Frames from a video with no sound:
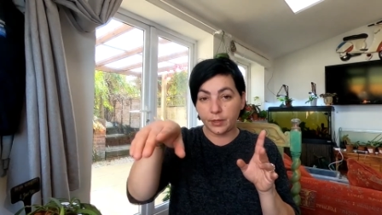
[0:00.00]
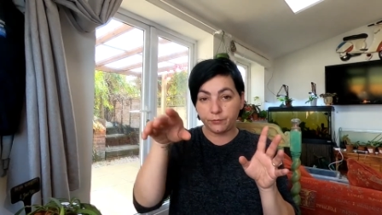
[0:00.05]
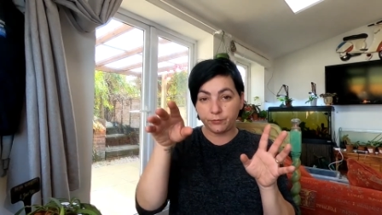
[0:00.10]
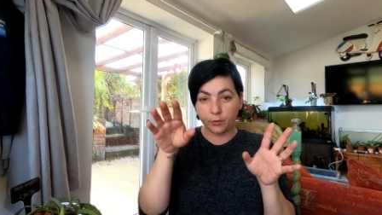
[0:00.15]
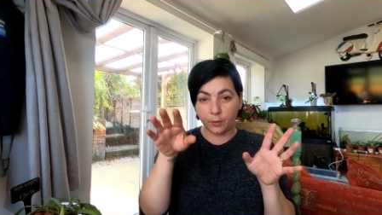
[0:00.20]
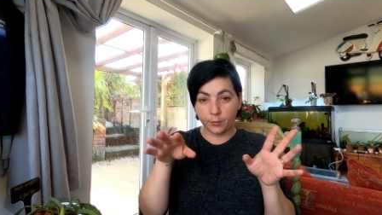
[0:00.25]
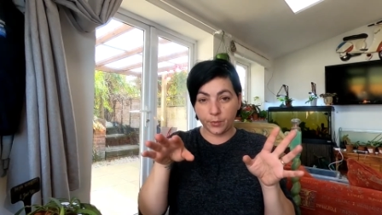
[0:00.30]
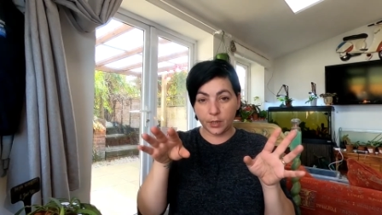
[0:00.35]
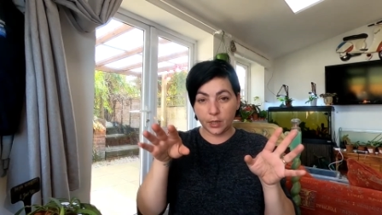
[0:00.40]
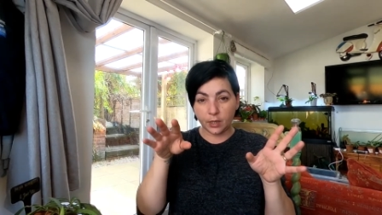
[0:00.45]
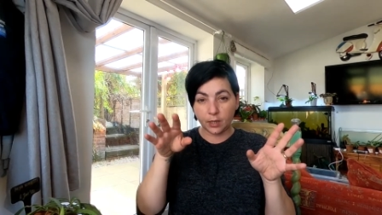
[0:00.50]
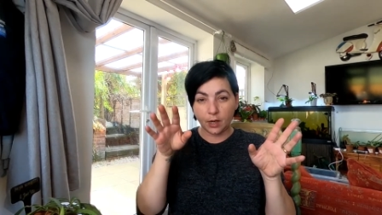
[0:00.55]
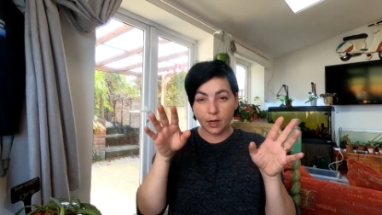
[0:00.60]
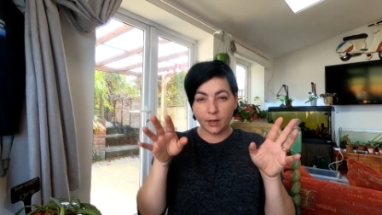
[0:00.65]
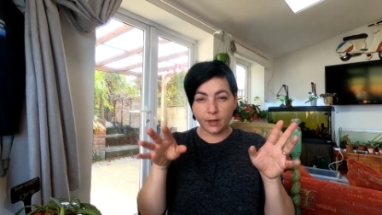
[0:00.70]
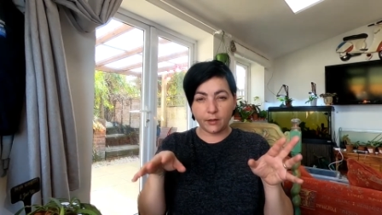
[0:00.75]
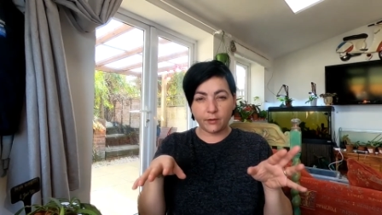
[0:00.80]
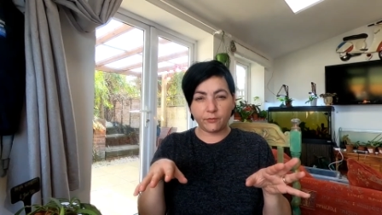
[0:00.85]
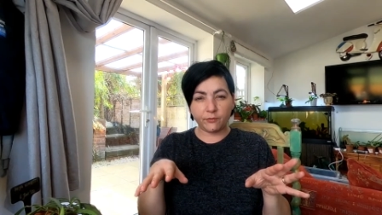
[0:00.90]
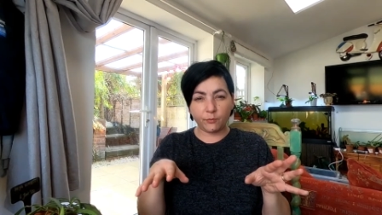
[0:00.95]
from her, I
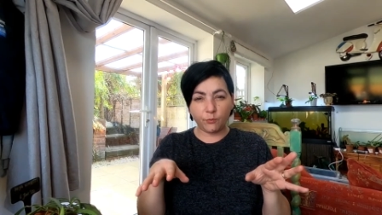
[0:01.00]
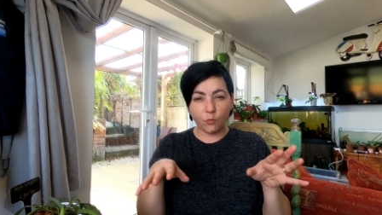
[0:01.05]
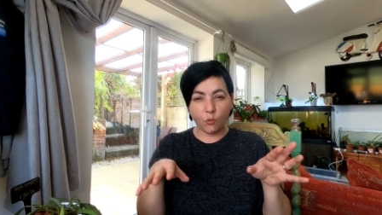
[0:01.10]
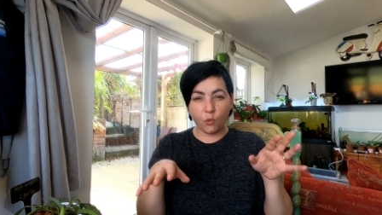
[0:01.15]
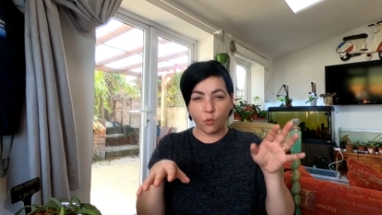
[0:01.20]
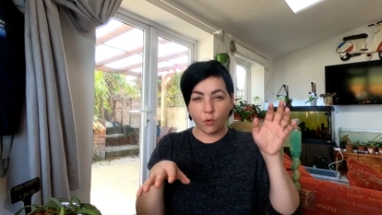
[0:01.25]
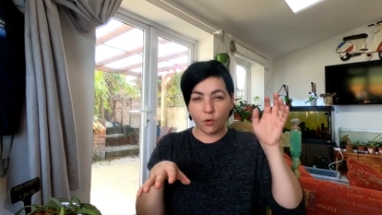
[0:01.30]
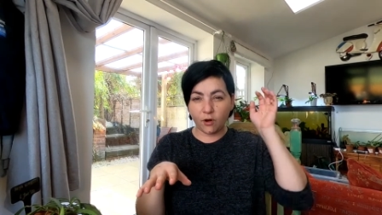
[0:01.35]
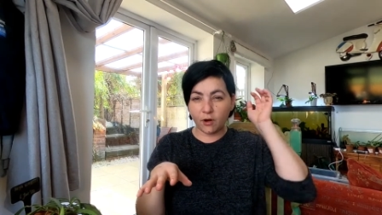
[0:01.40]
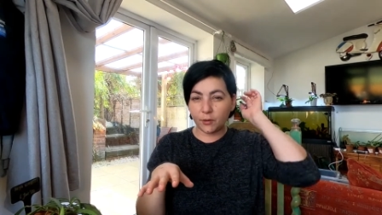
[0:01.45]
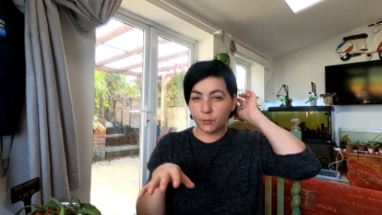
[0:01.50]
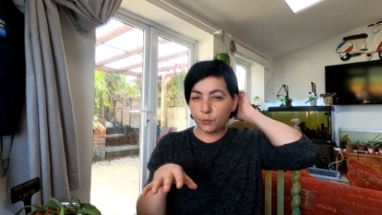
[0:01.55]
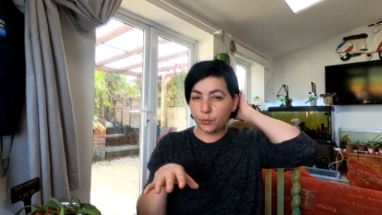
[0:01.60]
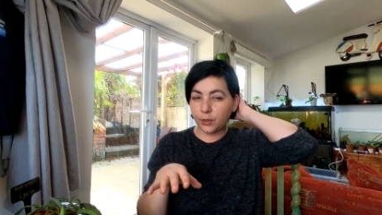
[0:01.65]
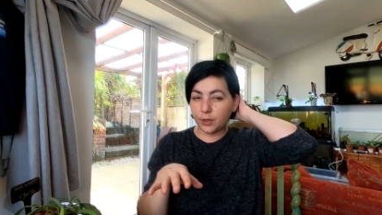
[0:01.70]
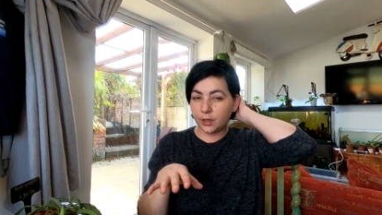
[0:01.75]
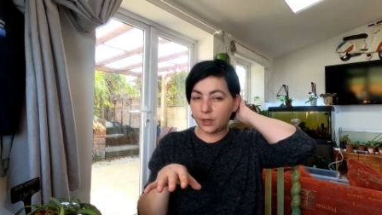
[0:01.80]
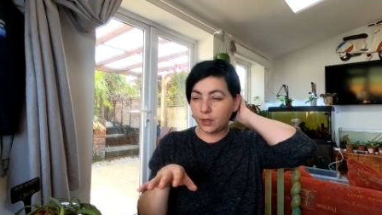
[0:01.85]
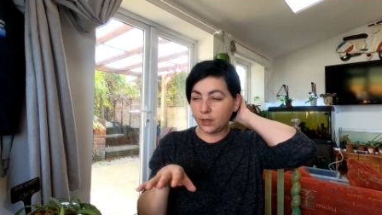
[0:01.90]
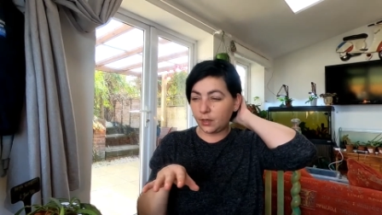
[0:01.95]
have more,
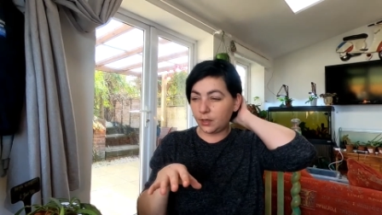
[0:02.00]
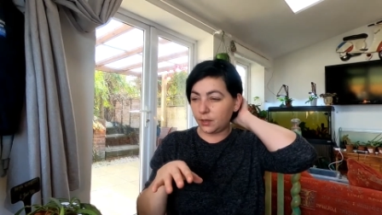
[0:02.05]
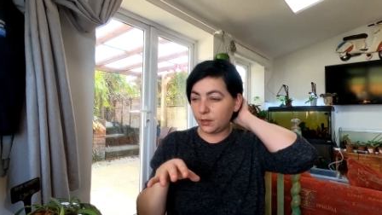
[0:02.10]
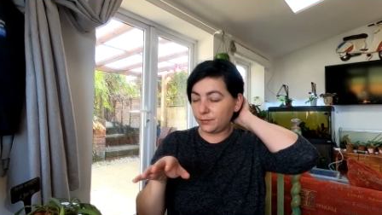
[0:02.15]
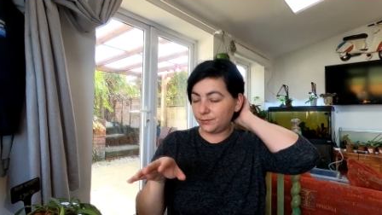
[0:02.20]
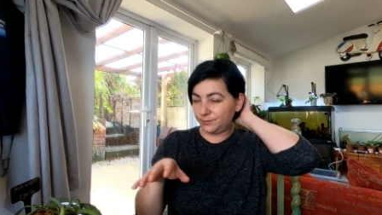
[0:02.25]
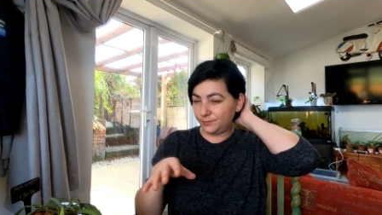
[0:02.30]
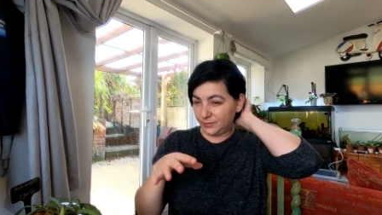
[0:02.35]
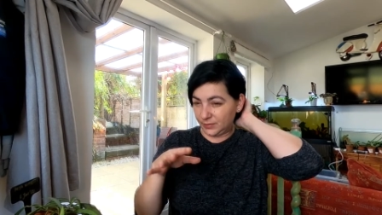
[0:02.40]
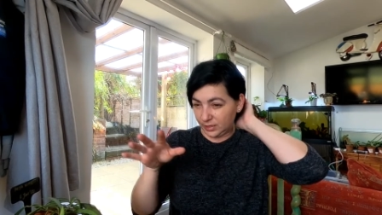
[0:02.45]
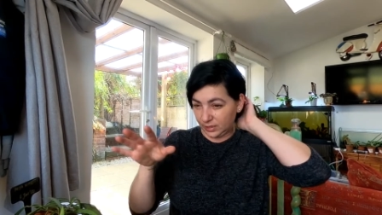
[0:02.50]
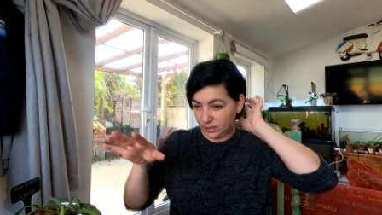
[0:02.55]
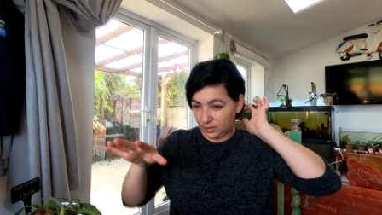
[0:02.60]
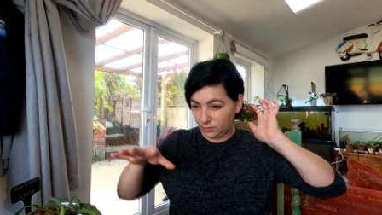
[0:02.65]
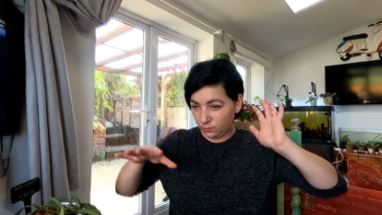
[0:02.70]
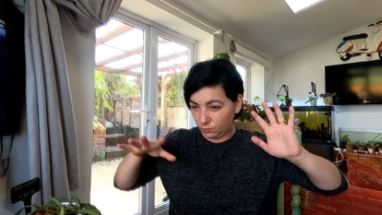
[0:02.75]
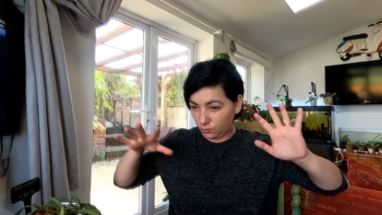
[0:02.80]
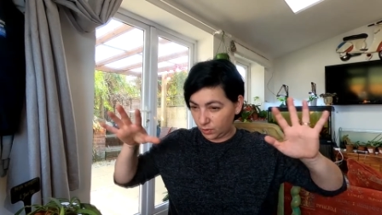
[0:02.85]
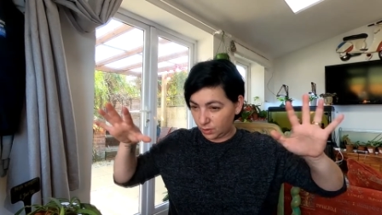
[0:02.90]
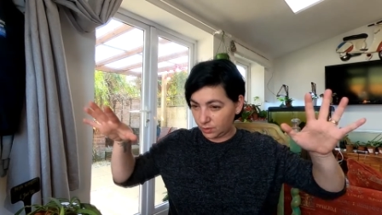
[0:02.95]
but I
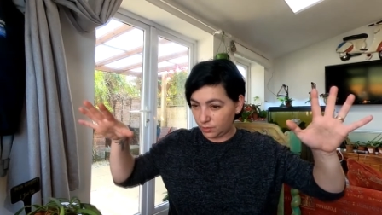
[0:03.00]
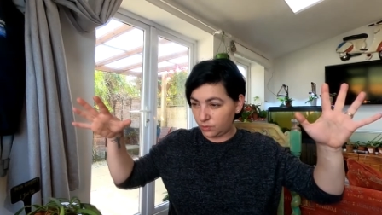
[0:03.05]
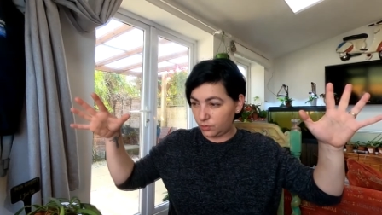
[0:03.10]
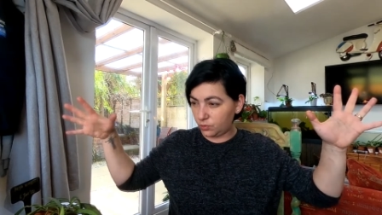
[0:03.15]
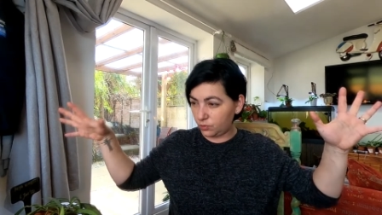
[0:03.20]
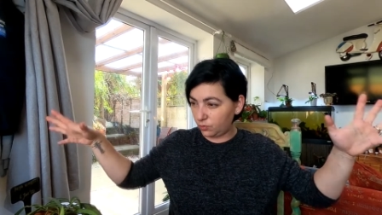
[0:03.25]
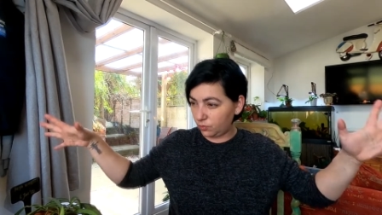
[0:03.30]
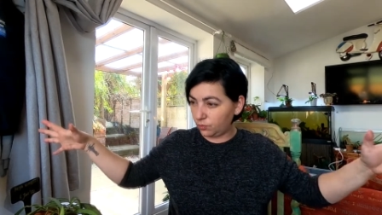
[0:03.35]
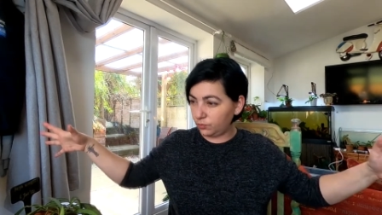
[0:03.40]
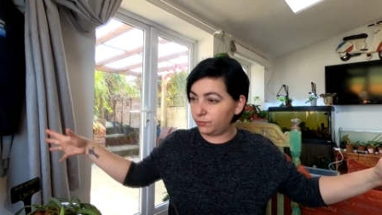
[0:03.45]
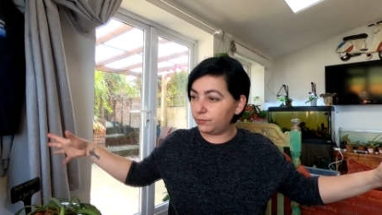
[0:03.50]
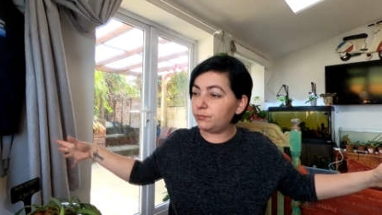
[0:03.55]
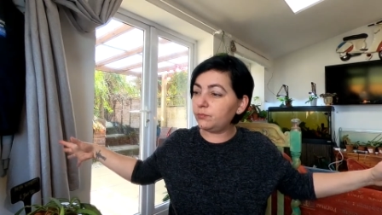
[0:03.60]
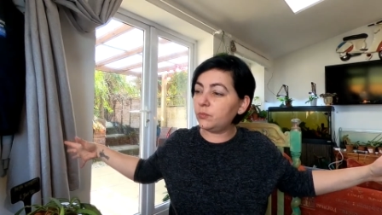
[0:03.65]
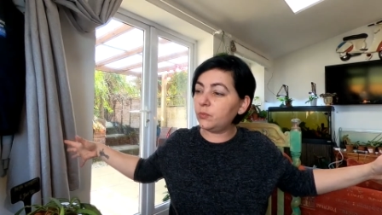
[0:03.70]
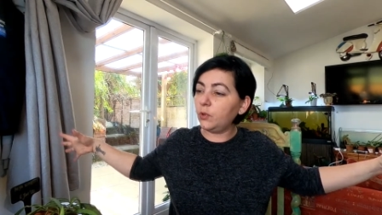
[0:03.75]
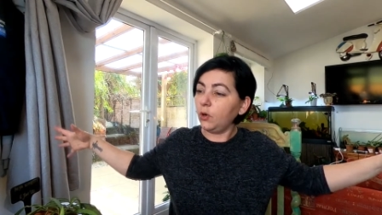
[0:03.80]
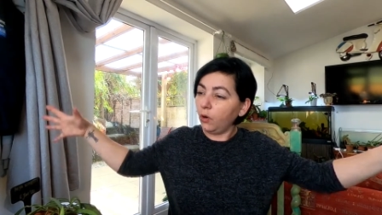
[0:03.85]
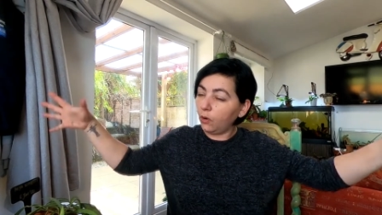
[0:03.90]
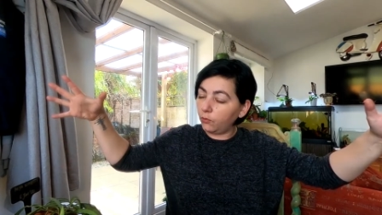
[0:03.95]
didn't want to
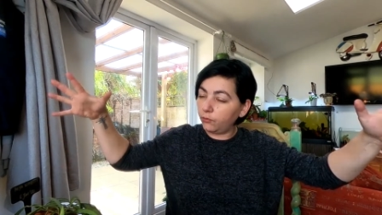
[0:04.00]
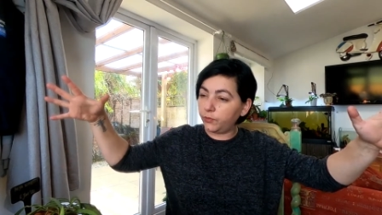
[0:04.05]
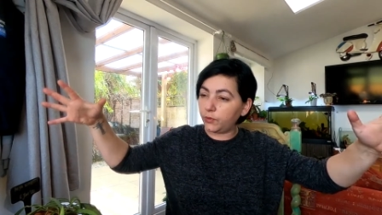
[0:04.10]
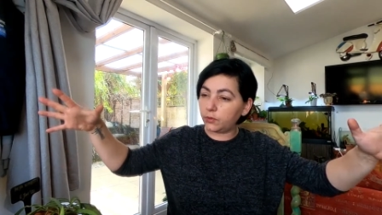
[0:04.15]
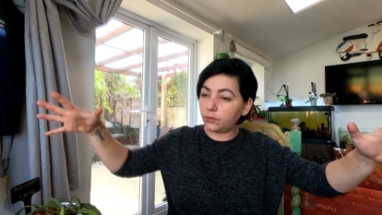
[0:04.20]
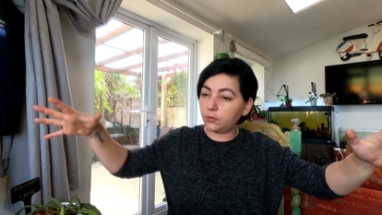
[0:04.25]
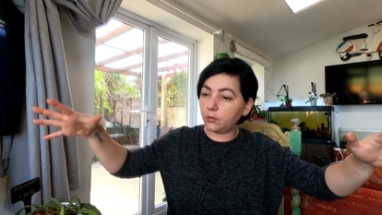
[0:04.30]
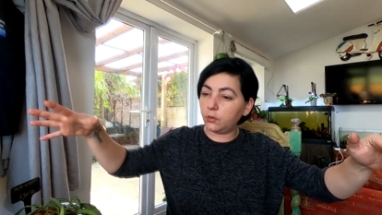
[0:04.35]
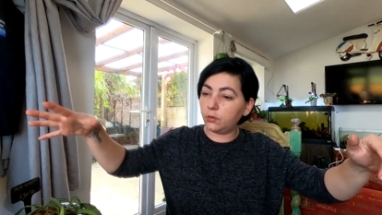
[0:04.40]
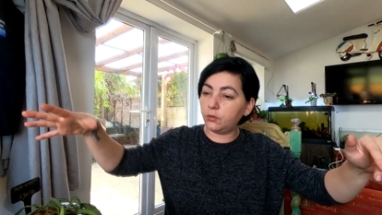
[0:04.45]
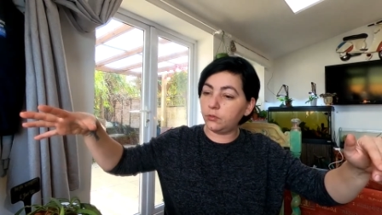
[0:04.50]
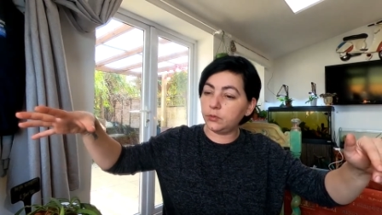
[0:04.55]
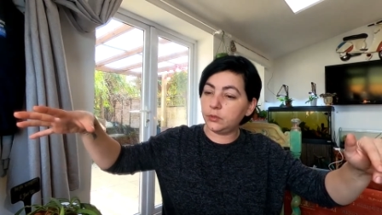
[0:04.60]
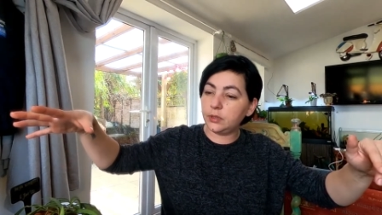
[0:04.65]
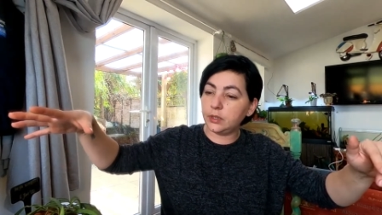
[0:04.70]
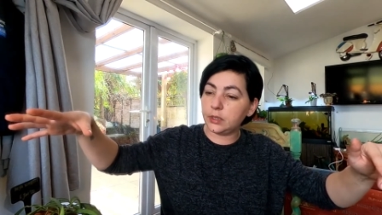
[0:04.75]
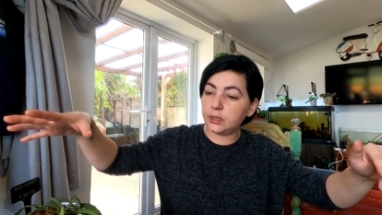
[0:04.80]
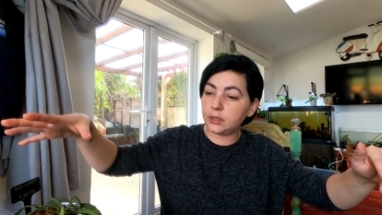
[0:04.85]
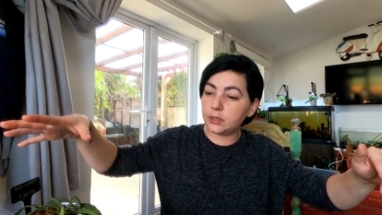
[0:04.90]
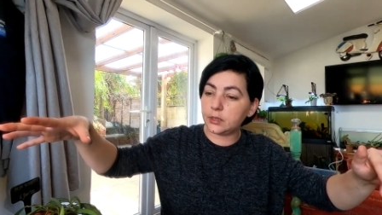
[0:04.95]
overload
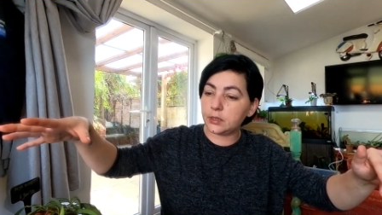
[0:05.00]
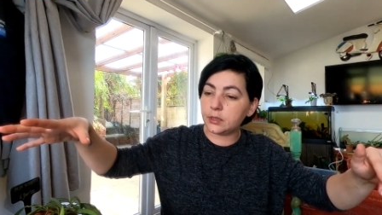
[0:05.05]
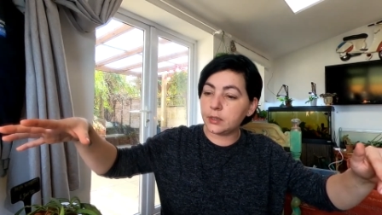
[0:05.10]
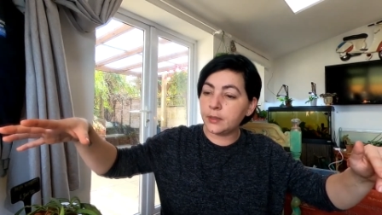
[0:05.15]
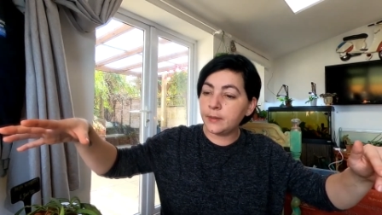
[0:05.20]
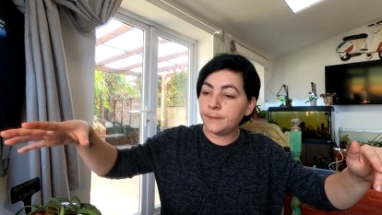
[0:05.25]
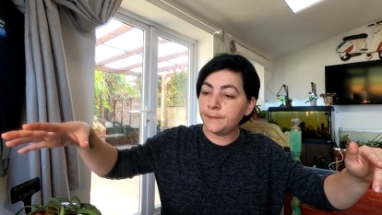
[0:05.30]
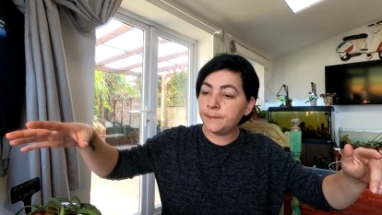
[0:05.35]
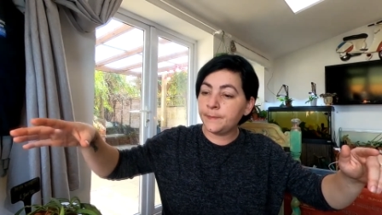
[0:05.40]
this.